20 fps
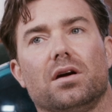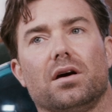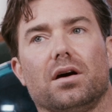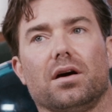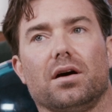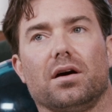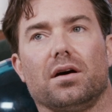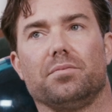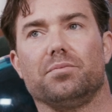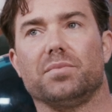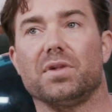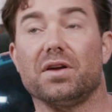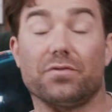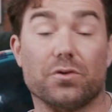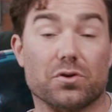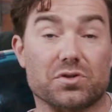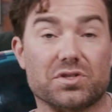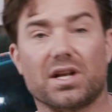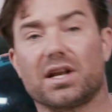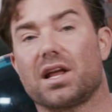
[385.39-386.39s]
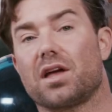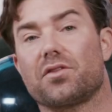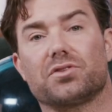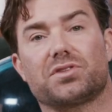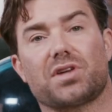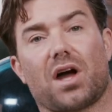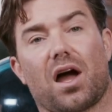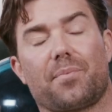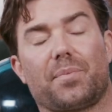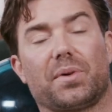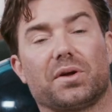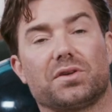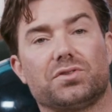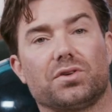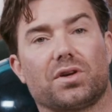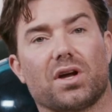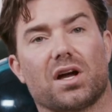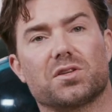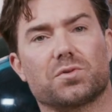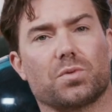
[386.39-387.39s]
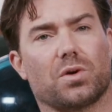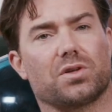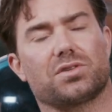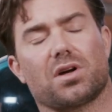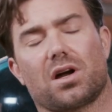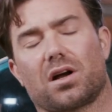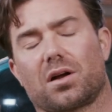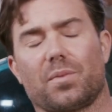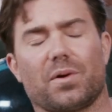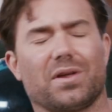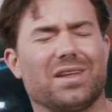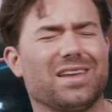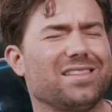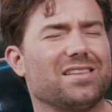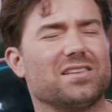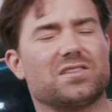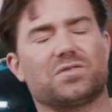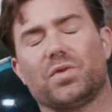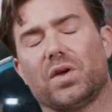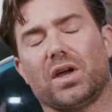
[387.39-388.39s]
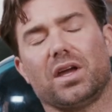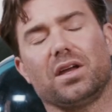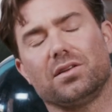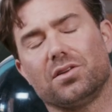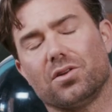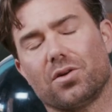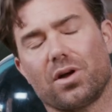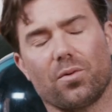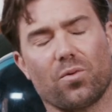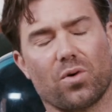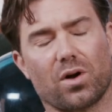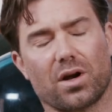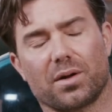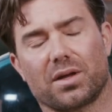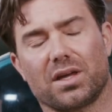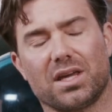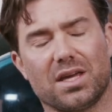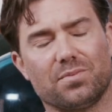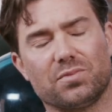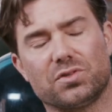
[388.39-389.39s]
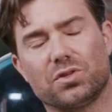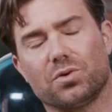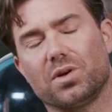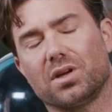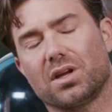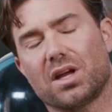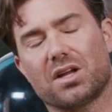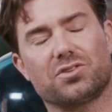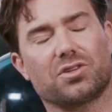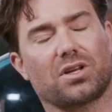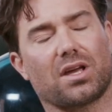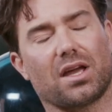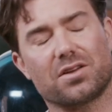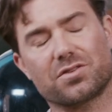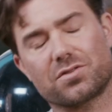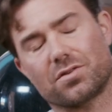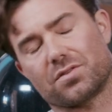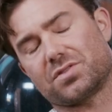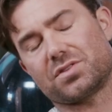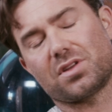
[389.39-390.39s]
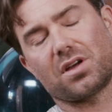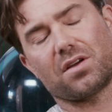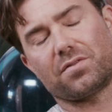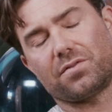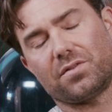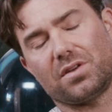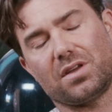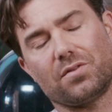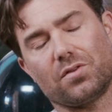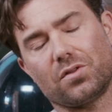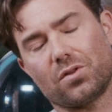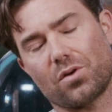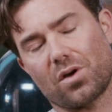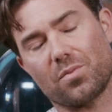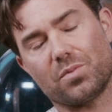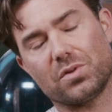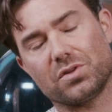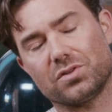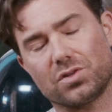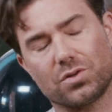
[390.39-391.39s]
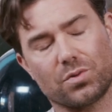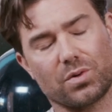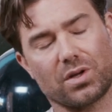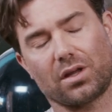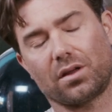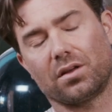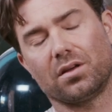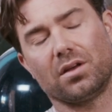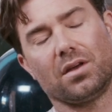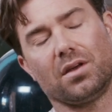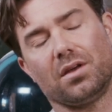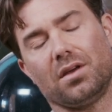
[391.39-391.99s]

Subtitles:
If there's any other topics you guys want to talk about in this vein, you know, I want to keep doing educational stuff, even though I've been doing